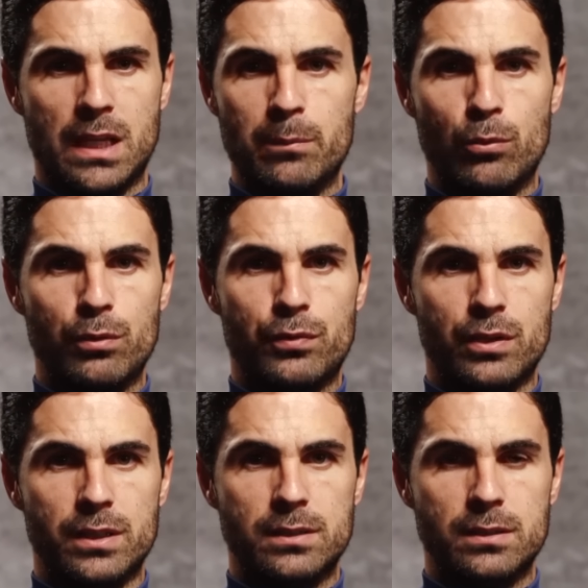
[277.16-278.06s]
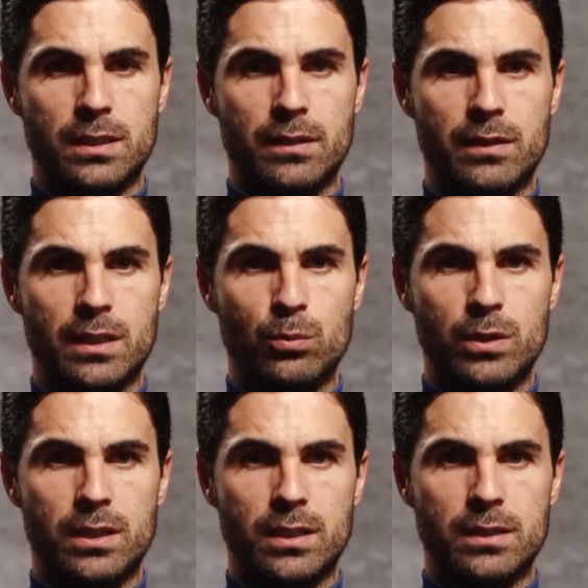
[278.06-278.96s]
I'm all for it. I think
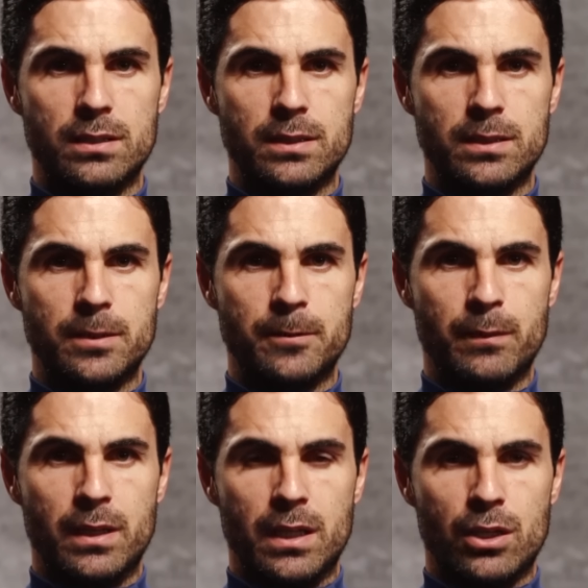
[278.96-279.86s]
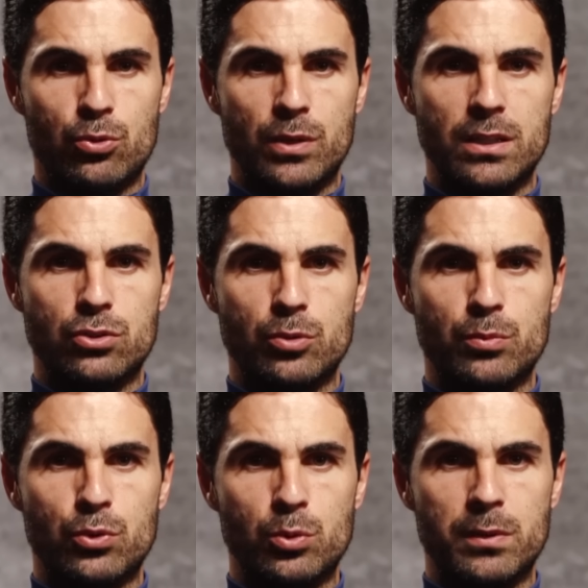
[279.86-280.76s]
we can uh, create some
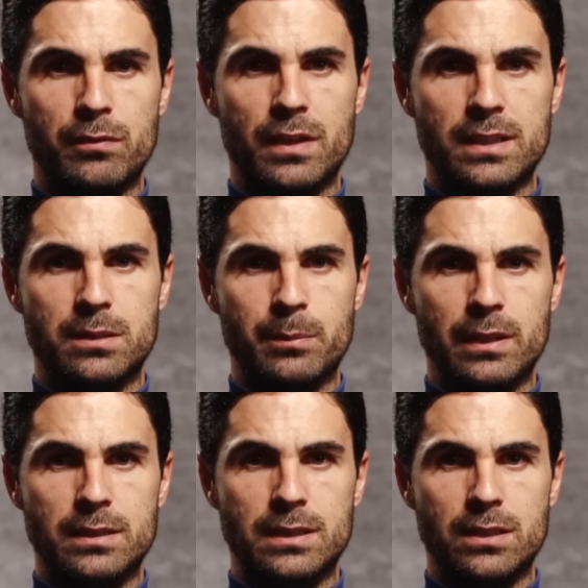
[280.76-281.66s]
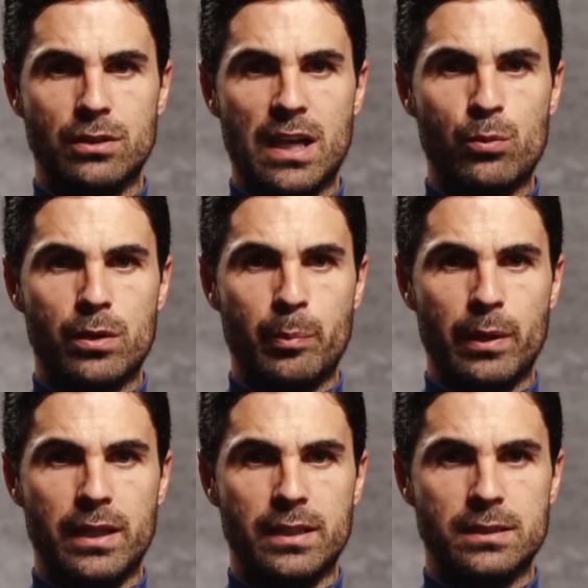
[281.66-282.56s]
room and flexibility on our
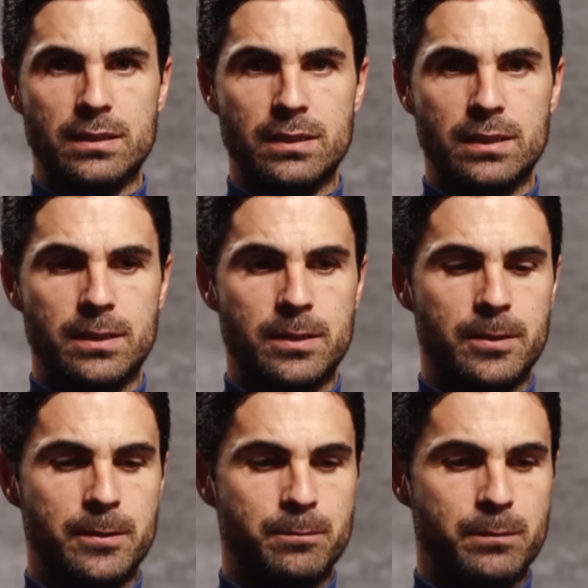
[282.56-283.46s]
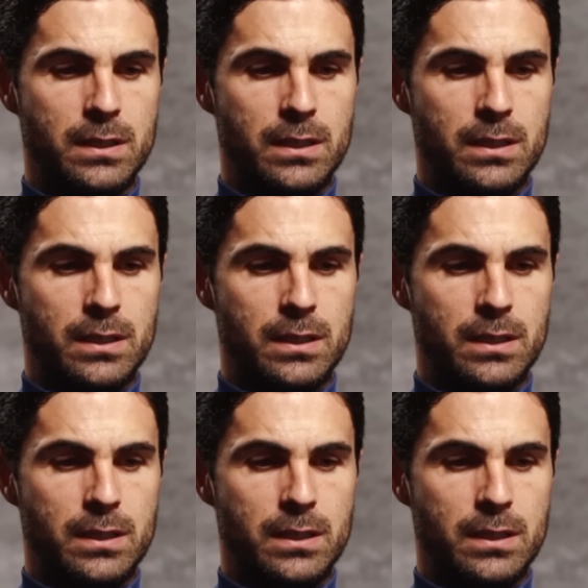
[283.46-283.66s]
players um,